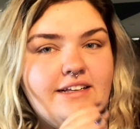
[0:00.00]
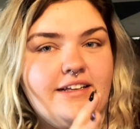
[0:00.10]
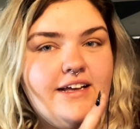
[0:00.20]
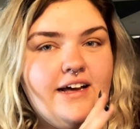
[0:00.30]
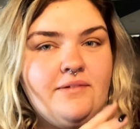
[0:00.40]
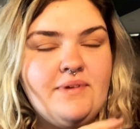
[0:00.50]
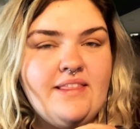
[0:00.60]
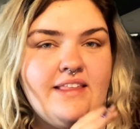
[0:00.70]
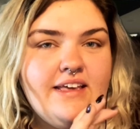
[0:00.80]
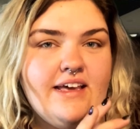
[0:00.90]
in
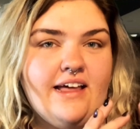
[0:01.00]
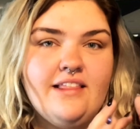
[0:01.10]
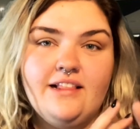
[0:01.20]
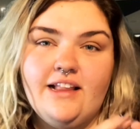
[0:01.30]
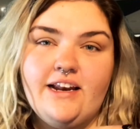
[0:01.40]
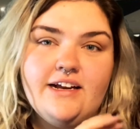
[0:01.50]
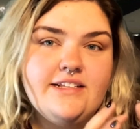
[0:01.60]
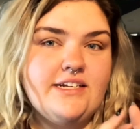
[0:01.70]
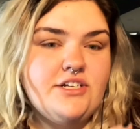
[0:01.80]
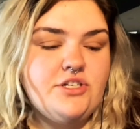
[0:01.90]
the athletic
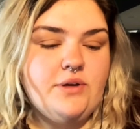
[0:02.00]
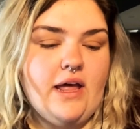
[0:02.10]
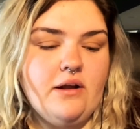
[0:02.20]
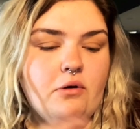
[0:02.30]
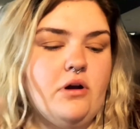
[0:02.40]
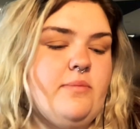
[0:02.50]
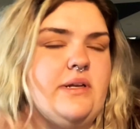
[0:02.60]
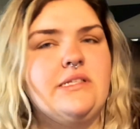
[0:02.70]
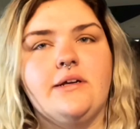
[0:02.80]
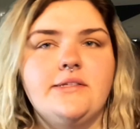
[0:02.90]
tennis shoe category, but it's
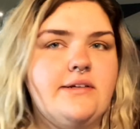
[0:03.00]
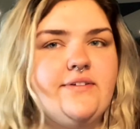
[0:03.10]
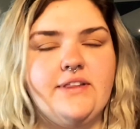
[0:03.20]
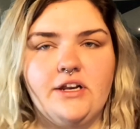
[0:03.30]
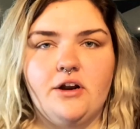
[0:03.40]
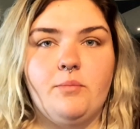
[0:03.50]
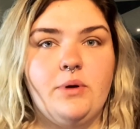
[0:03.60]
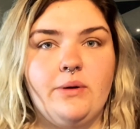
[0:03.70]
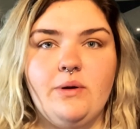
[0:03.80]
also definitely not a boot,